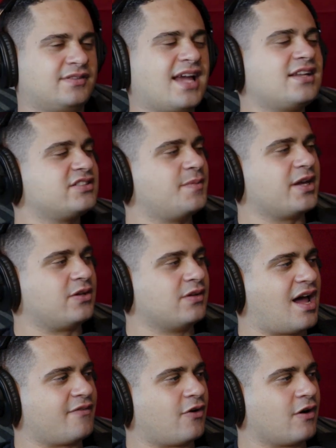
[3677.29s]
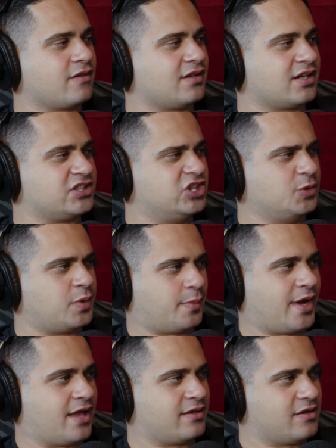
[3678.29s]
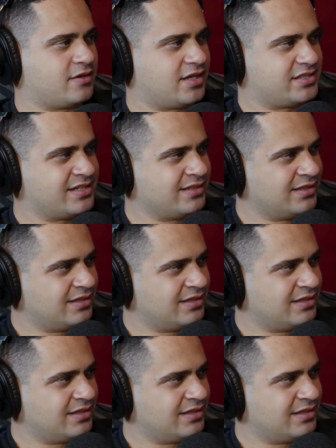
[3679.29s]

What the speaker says: That doesn't make you laugh harder than like Superbad, though, does it?